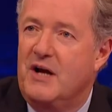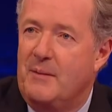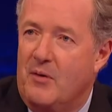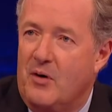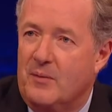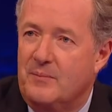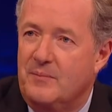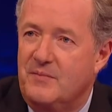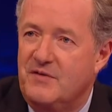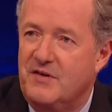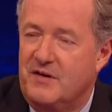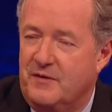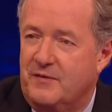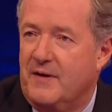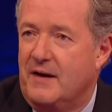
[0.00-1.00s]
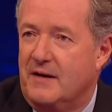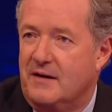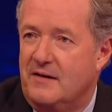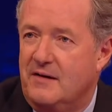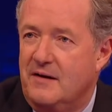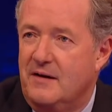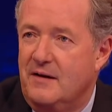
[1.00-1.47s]
come on to
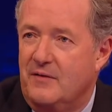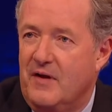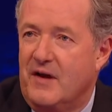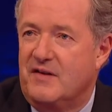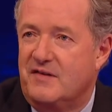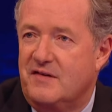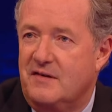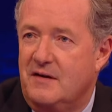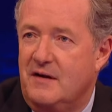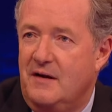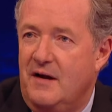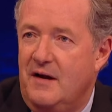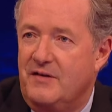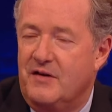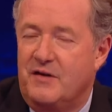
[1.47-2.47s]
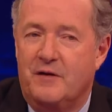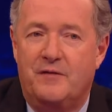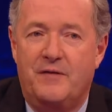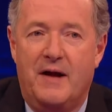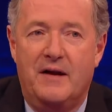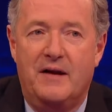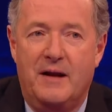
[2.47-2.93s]
defend this, to
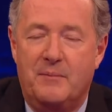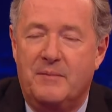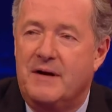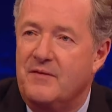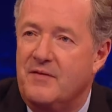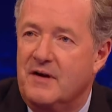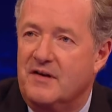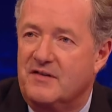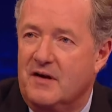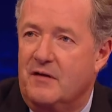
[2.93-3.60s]
defend him giving his